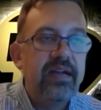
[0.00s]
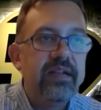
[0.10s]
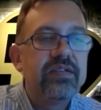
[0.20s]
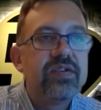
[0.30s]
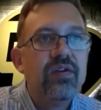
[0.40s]

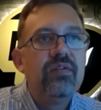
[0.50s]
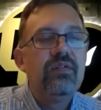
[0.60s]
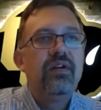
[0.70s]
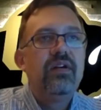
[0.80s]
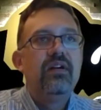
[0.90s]
so
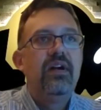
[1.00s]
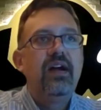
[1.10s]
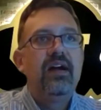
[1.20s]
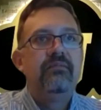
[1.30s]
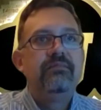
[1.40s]

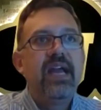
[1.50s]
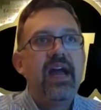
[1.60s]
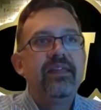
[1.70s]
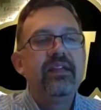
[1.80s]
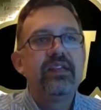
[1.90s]
yeah, I
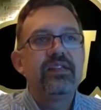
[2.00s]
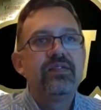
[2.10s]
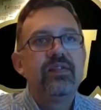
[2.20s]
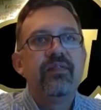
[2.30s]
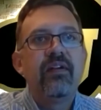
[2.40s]
think this is
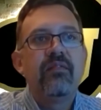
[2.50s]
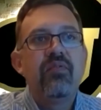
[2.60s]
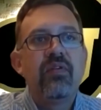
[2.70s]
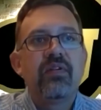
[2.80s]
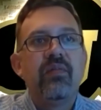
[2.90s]
a very
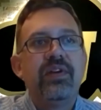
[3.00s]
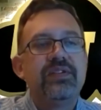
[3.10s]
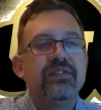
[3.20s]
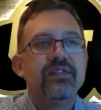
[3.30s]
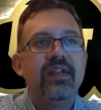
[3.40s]
important
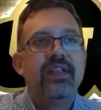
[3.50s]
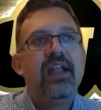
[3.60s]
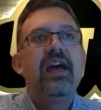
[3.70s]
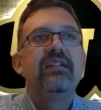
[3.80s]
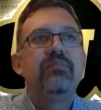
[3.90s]
question. So I did
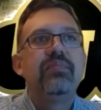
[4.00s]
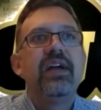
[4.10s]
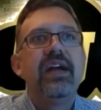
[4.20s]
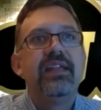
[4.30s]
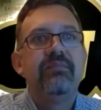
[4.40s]
not
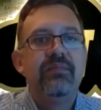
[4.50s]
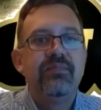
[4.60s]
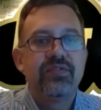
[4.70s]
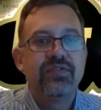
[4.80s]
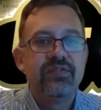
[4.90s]
imply that
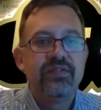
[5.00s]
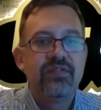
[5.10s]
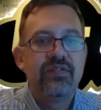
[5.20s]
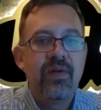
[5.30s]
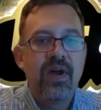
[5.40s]
people should
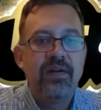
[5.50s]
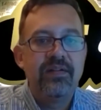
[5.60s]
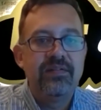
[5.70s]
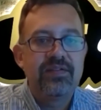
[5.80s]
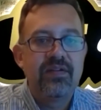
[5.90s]
go out
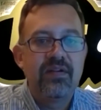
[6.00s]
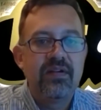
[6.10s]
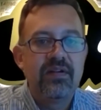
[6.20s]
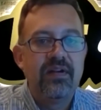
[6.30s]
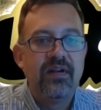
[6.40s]
and
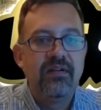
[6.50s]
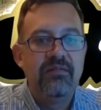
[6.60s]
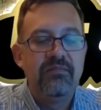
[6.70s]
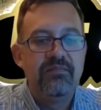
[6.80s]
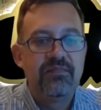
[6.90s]
start
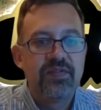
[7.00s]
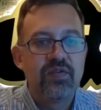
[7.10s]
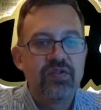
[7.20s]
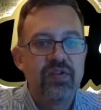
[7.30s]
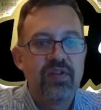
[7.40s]

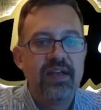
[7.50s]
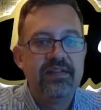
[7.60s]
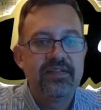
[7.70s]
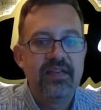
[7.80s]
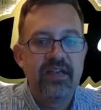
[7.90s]

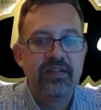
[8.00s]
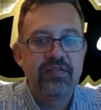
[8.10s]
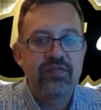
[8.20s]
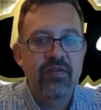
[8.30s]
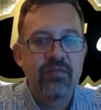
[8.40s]
socializing
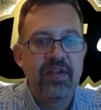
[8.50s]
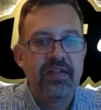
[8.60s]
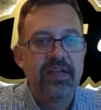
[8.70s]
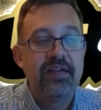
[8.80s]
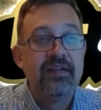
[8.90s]

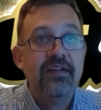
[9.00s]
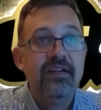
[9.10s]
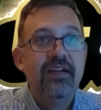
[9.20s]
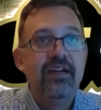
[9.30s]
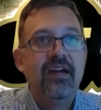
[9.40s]
indiscriminately.
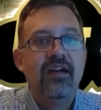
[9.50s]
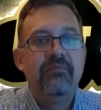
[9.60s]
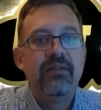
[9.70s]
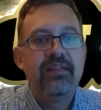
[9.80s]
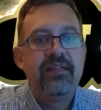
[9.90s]

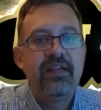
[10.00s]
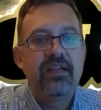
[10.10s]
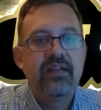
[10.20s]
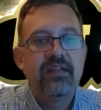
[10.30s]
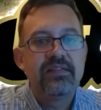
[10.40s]
I think
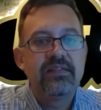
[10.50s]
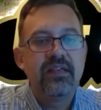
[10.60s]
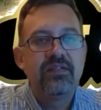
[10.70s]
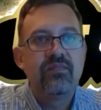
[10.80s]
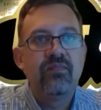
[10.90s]
it
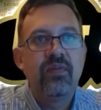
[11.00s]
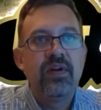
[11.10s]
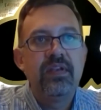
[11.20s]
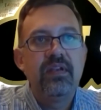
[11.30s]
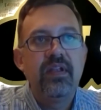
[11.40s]

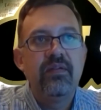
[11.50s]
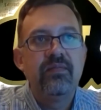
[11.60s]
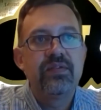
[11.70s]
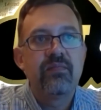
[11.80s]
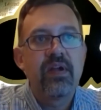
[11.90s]

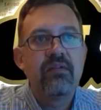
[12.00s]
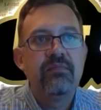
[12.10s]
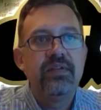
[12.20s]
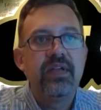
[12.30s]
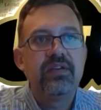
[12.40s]
was a
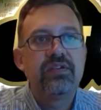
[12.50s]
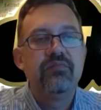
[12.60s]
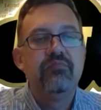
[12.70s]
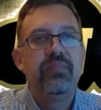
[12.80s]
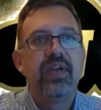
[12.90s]

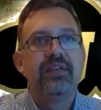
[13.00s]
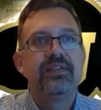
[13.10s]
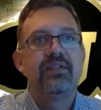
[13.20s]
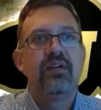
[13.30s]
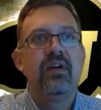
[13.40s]
recommendation
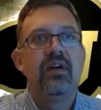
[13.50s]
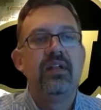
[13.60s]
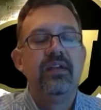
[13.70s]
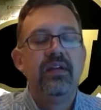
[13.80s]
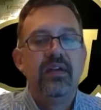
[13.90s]
based on
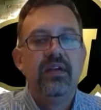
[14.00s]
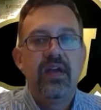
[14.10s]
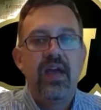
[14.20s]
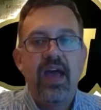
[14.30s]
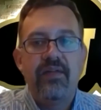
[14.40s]

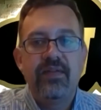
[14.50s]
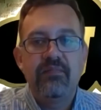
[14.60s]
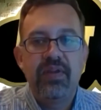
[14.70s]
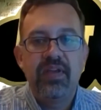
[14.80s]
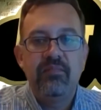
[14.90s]
having
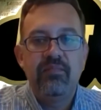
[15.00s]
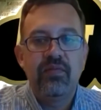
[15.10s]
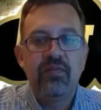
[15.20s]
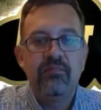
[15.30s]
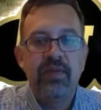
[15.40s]

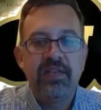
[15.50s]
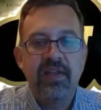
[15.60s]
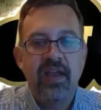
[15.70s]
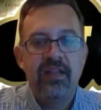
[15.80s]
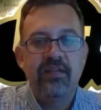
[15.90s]
people
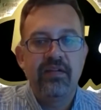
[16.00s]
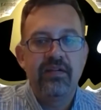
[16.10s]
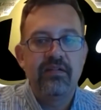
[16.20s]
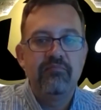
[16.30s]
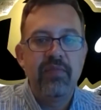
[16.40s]
maintain
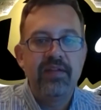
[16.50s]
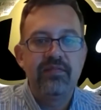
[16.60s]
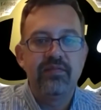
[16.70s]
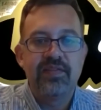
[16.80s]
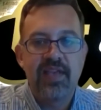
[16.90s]
their
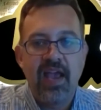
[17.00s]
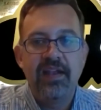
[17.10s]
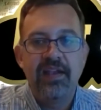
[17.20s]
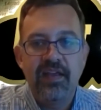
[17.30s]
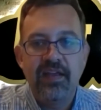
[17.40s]
mental sanity